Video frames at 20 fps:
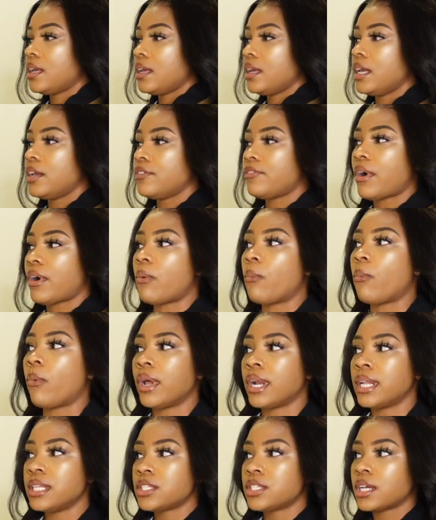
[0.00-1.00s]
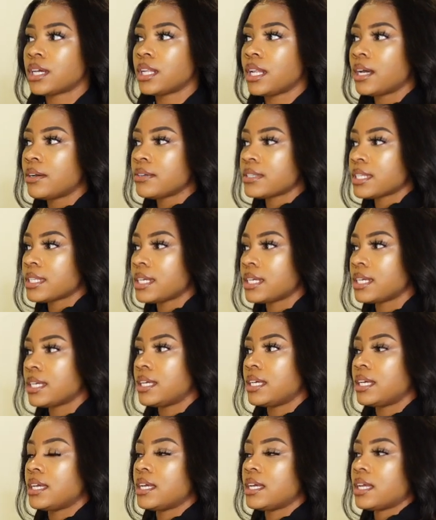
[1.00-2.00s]
if I wanted to close it,
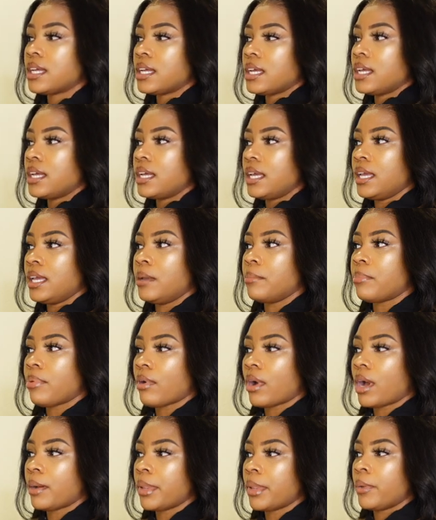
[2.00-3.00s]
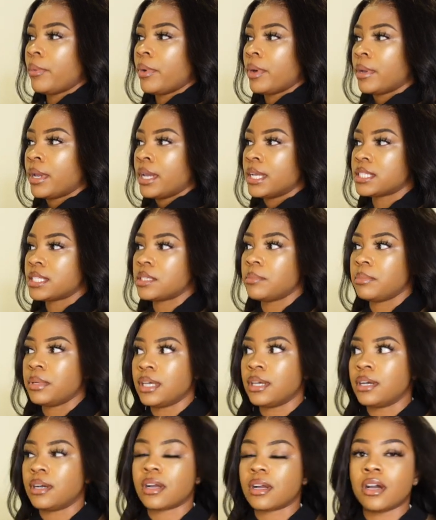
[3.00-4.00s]
it probably would get to be
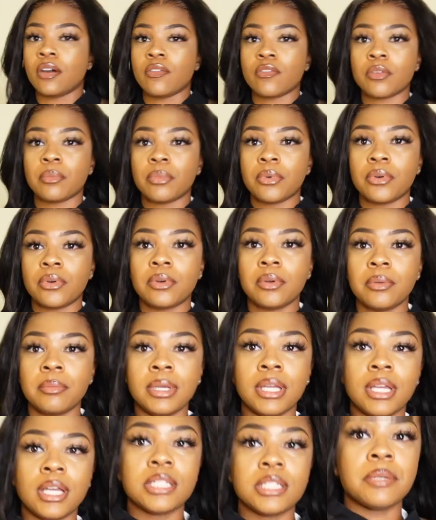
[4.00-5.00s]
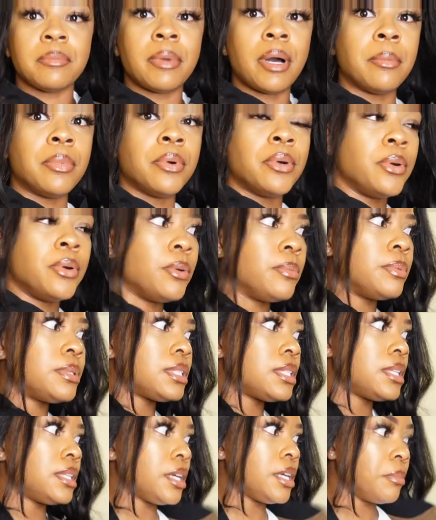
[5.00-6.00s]
uncomfortable because of my
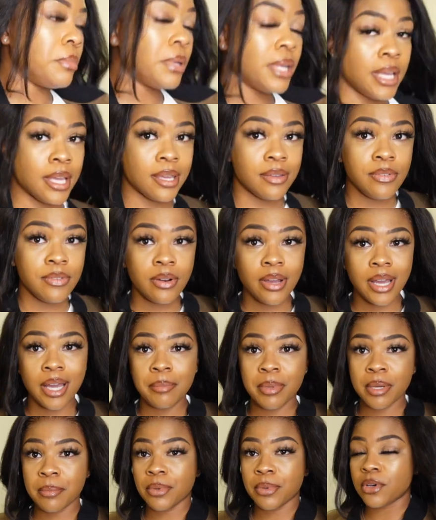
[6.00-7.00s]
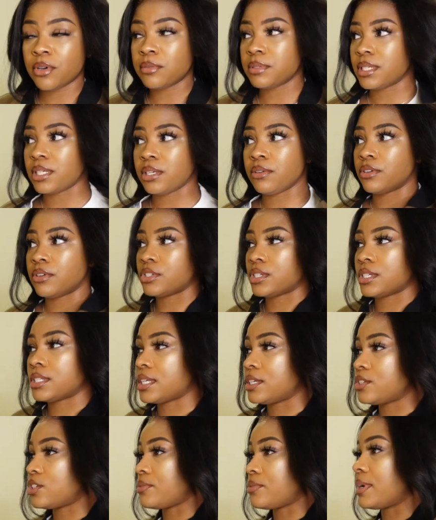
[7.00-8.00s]
boobs. They're big. If you don't have big boobs, then you can just
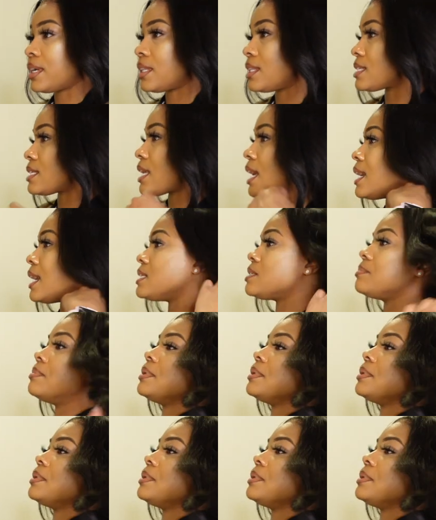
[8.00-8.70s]
get your regular size.